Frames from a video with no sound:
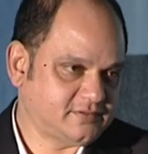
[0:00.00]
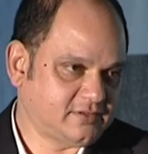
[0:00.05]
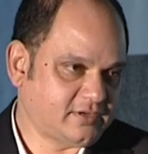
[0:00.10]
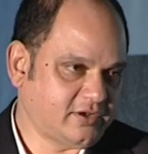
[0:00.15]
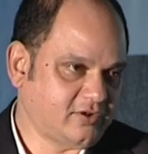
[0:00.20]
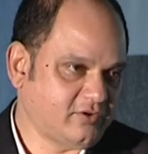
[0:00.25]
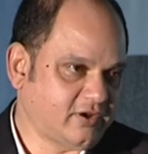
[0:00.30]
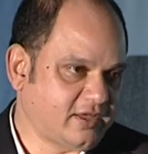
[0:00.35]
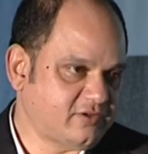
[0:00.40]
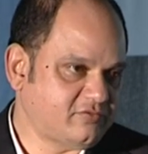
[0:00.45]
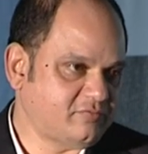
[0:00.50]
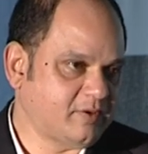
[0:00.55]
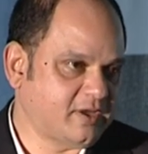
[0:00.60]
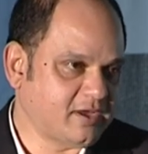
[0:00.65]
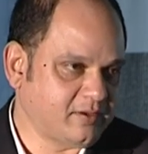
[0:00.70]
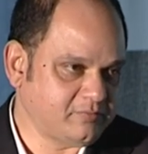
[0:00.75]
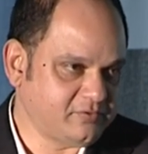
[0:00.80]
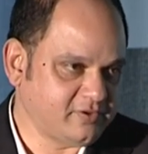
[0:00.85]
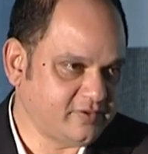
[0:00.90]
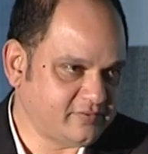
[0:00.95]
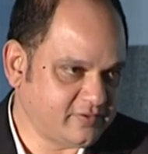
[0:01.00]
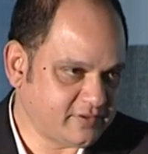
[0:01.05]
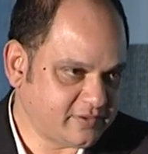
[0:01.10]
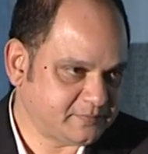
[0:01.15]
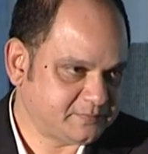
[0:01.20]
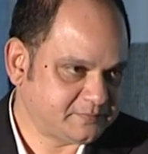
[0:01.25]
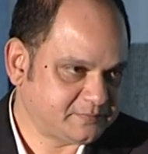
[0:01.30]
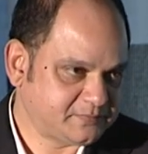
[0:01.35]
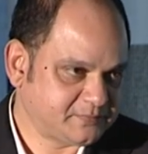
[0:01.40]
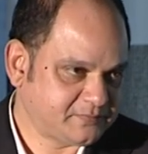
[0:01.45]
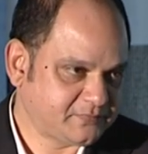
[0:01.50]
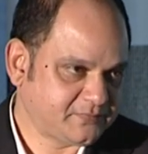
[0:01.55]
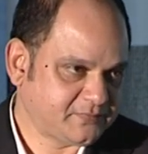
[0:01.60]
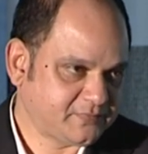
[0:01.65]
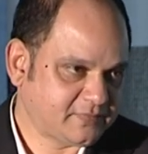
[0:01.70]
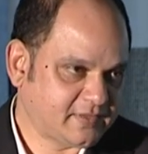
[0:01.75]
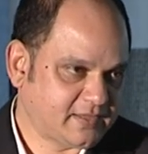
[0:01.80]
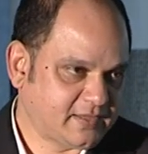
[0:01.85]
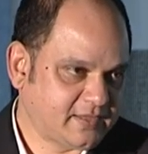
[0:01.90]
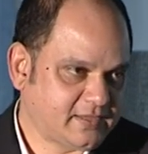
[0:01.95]
Your life becomes easier.
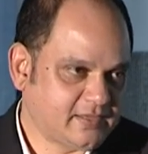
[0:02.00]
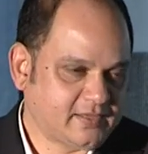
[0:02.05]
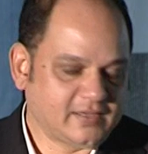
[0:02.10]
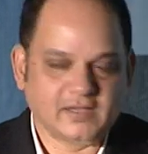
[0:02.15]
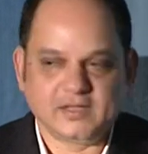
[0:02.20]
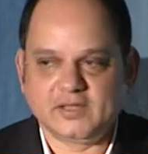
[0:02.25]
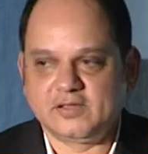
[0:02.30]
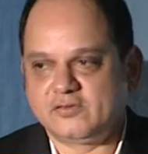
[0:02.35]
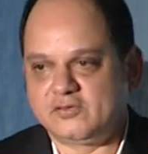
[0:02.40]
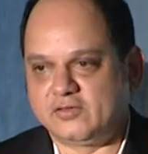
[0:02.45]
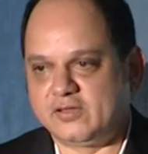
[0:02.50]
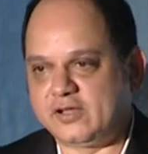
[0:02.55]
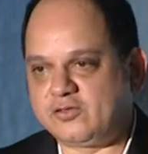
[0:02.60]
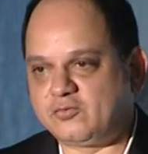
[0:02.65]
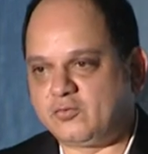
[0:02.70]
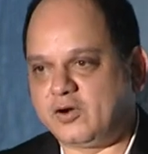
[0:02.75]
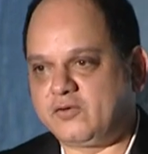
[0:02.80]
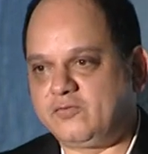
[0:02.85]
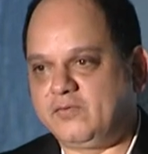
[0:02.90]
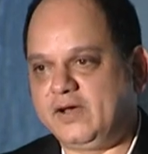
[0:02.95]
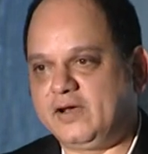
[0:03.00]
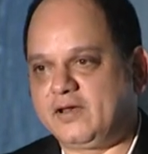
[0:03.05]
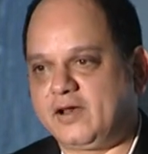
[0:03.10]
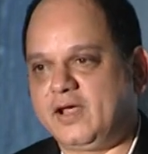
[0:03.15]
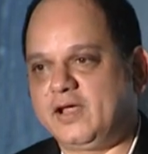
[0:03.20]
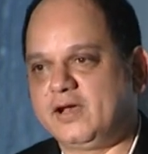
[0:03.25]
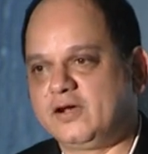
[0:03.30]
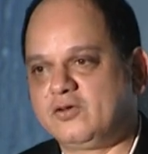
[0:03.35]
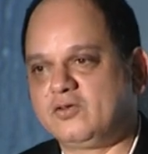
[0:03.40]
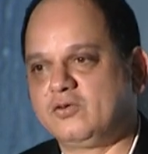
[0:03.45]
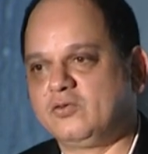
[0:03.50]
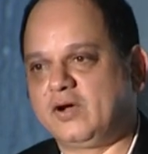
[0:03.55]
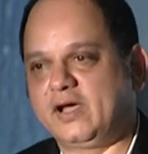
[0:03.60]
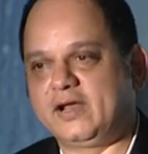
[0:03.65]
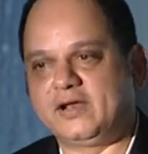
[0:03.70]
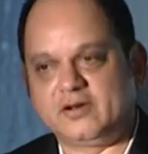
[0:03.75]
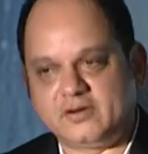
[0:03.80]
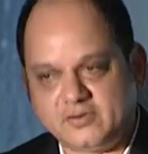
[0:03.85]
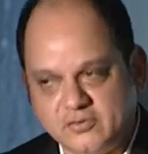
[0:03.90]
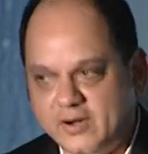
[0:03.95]
So that's what we try and do,
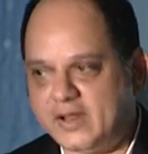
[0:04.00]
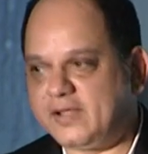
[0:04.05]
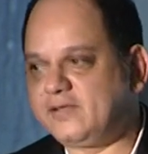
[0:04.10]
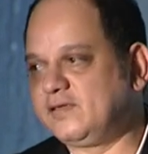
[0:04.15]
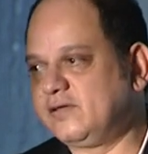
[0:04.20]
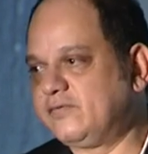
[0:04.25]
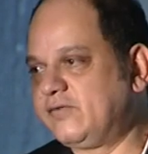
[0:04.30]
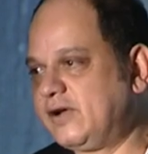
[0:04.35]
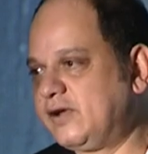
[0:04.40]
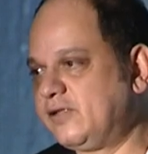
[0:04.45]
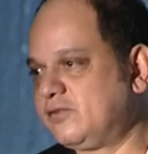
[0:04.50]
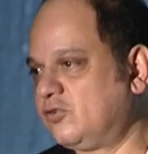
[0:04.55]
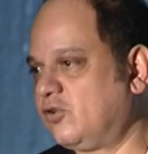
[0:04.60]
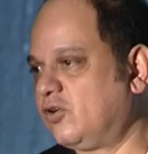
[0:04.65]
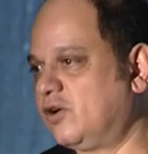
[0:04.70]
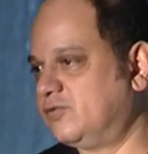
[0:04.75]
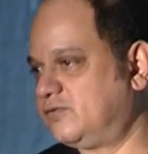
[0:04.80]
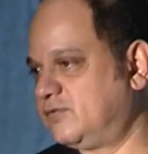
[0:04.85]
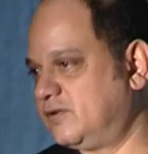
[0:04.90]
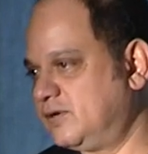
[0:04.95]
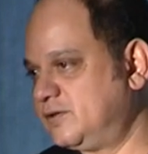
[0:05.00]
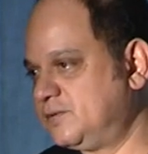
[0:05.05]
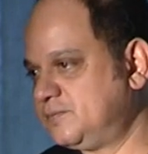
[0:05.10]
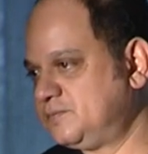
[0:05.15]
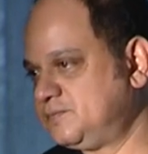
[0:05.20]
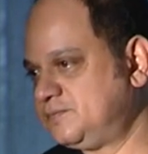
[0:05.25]
and today's event is no different.